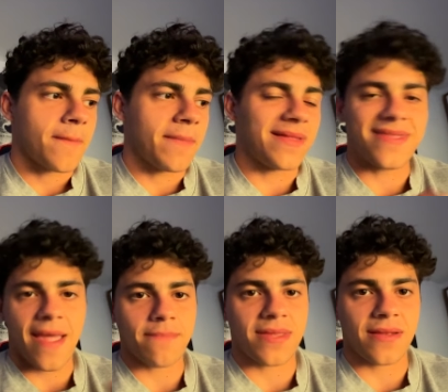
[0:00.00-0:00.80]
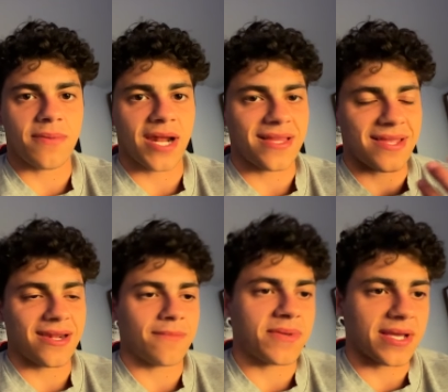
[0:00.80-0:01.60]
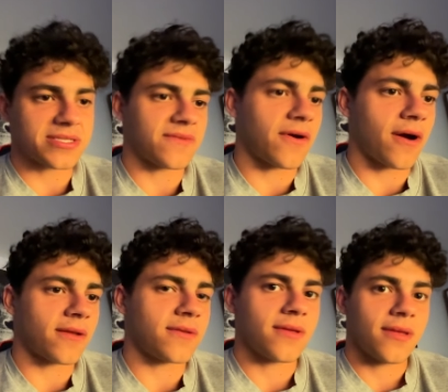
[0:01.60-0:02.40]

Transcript: been tempted but I didn't because of God.